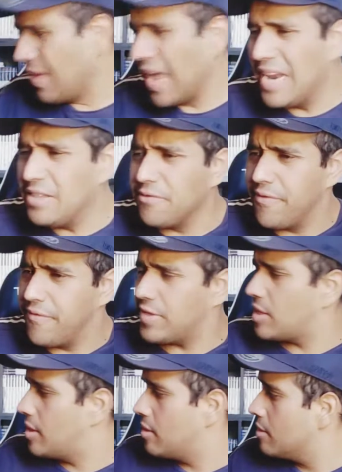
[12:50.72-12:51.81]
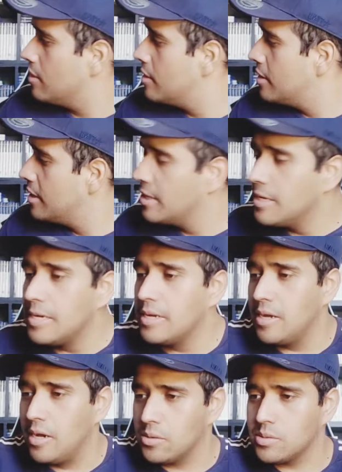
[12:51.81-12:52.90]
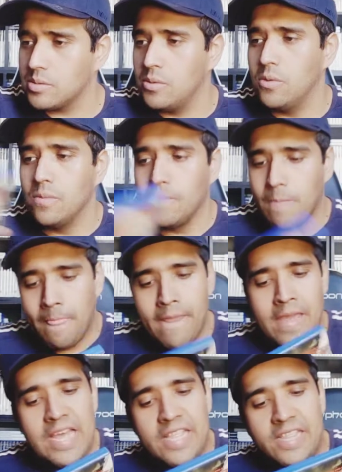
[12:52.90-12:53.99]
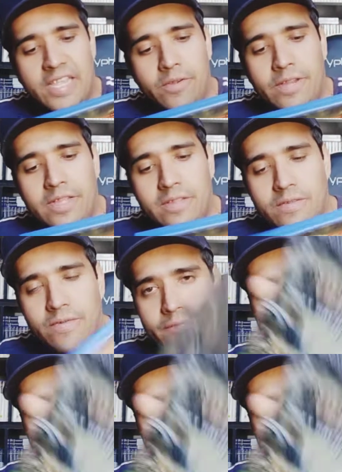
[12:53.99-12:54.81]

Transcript: I need to revisit this. That's cool. The unit Drift